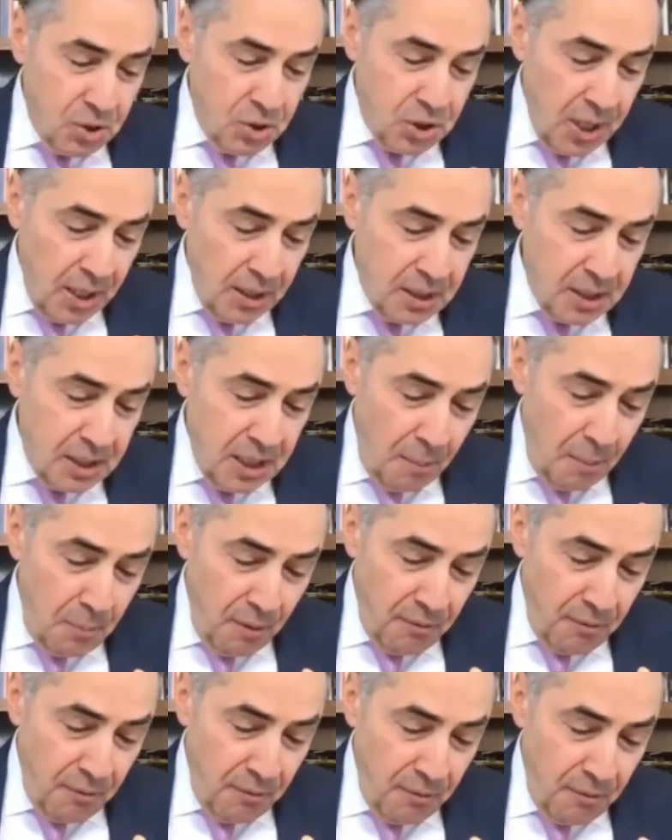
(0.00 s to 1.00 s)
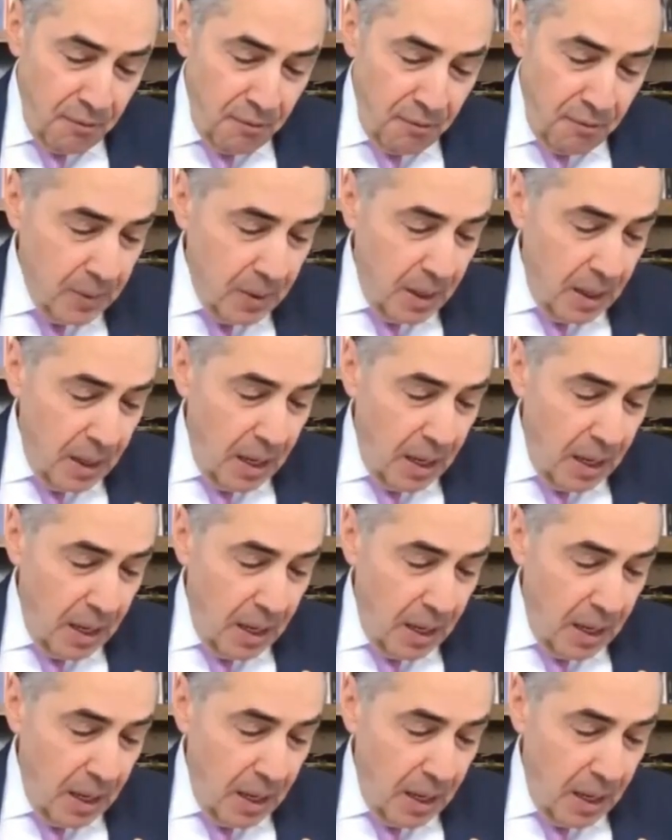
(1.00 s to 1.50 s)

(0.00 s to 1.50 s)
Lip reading: Check some of them.